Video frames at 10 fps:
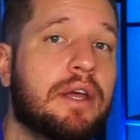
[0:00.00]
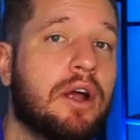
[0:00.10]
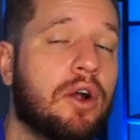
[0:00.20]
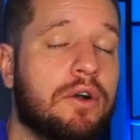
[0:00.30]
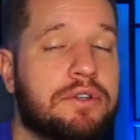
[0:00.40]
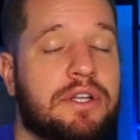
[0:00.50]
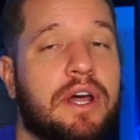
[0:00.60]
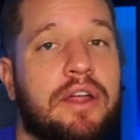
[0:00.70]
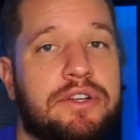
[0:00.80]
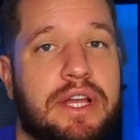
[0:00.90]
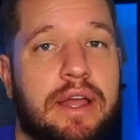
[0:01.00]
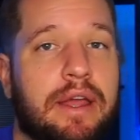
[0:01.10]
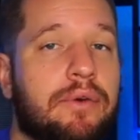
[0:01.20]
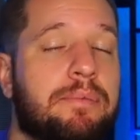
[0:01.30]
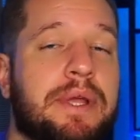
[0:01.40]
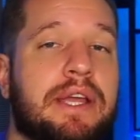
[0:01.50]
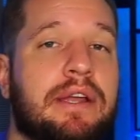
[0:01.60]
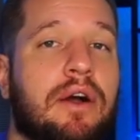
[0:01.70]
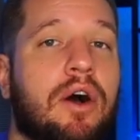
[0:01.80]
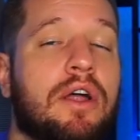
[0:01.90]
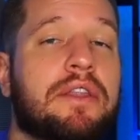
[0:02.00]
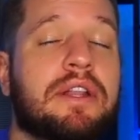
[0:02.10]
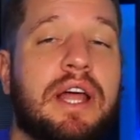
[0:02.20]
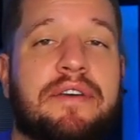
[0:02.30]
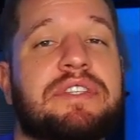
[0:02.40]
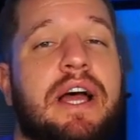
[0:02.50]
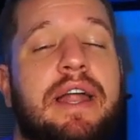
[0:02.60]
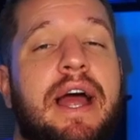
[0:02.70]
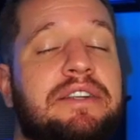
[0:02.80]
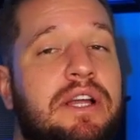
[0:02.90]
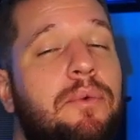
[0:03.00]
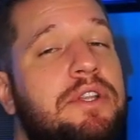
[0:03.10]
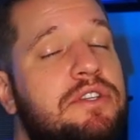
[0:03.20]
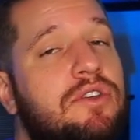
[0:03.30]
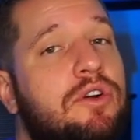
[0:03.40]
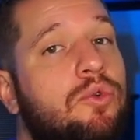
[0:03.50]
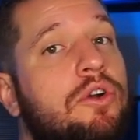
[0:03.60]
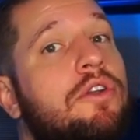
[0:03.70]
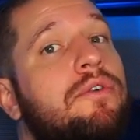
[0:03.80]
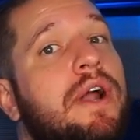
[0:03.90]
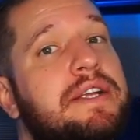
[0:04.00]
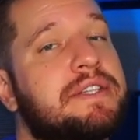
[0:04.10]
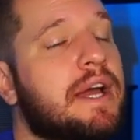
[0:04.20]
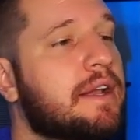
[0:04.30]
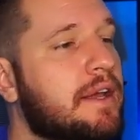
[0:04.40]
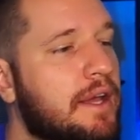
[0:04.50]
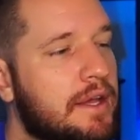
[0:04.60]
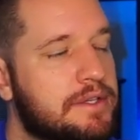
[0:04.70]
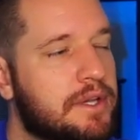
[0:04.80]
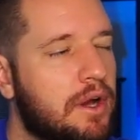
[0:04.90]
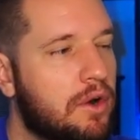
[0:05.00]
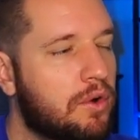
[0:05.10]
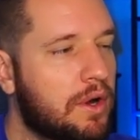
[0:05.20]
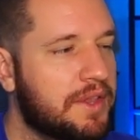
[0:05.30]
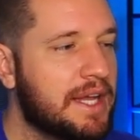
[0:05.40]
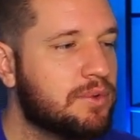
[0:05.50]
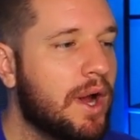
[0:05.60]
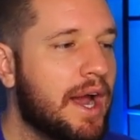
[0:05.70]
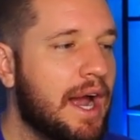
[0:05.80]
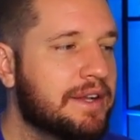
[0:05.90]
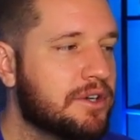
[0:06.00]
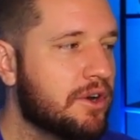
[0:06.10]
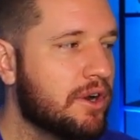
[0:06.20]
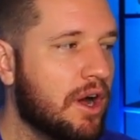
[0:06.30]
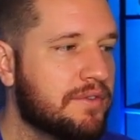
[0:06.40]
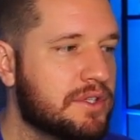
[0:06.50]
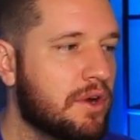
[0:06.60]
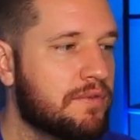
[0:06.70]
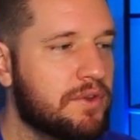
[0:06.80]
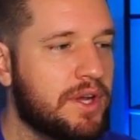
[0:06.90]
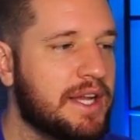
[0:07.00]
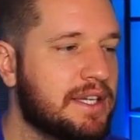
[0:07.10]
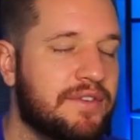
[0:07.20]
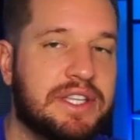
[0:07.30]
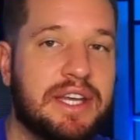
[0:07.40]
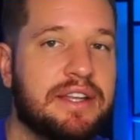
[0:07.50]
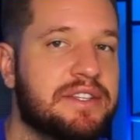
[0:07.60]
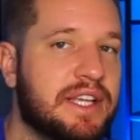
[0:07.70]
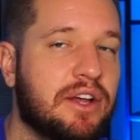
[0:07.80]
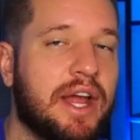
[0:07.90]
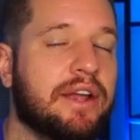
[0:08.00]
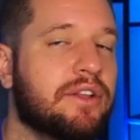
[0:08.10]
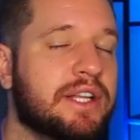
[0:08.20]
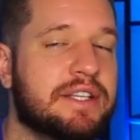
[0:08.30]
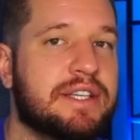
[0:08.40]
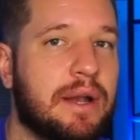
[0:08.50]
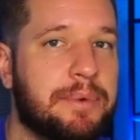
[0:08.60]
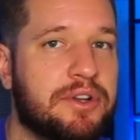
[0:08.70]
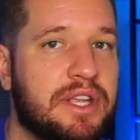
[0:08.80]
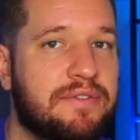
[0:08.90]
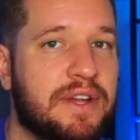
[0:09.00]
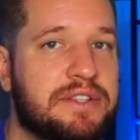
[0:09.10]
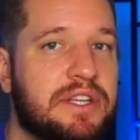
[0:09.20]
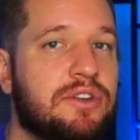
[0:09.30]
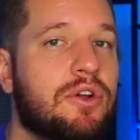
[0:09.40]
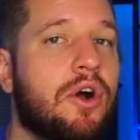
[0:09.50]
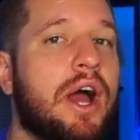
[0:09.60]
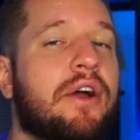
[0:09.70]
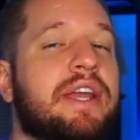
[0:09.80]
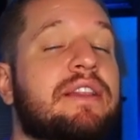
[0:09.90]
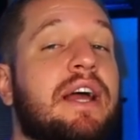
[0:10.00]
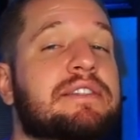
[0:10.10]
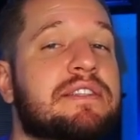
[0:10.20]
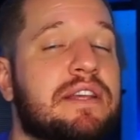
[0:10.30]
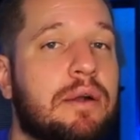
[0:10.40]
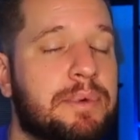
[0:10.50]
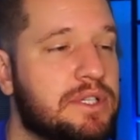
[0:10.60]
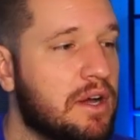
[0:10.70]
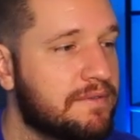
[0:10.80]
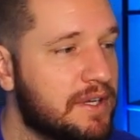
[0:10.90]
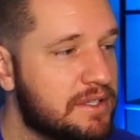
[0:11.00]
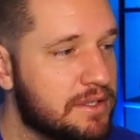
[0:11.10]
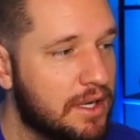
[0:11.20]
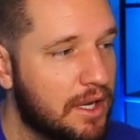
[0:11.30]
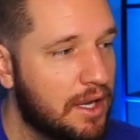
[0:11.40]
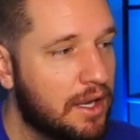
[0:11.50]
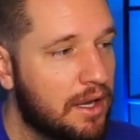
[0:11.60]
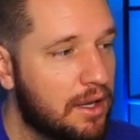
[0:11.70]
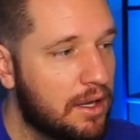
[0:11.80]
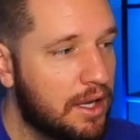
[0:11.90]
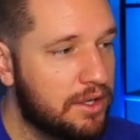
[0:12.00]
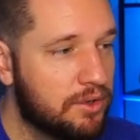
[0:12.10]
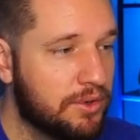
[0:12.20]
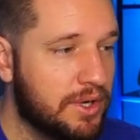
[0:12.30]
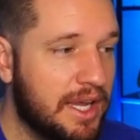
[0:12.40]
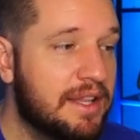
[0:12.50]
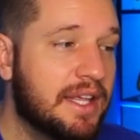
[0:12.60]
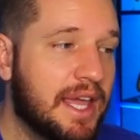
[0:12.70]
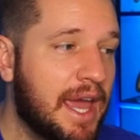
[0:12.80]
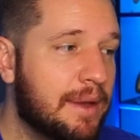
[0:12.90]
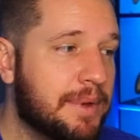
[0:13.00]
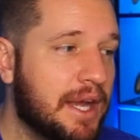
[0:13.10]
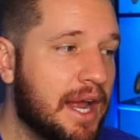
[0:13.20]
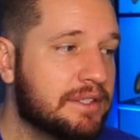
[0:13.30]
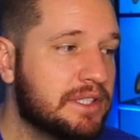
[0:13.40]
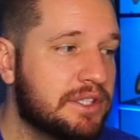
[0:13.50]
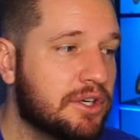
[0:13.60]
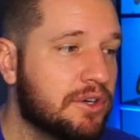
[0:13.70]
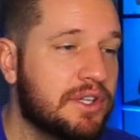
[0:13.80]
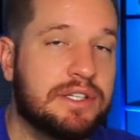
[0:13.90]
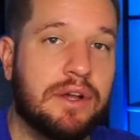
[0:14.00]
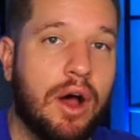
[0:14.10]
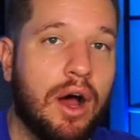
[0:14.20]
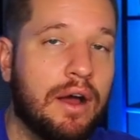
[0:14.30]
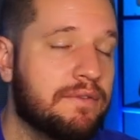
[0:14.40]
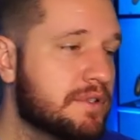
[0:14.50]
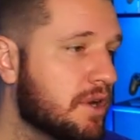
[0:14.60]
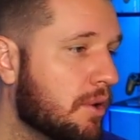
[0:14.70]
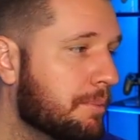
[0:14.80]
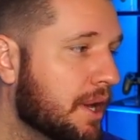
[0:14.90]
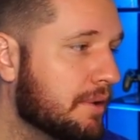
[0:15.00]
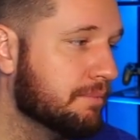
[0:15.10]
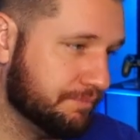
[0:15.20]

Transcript: or to the other side, it would be on the left side. Actually, I want the slot corner on the right side. So that's why I turn it off. So if you guys have a tendency on how you like to set up your defense and you know how he likes to set up his offense, you in the game can actually turn this off. So, but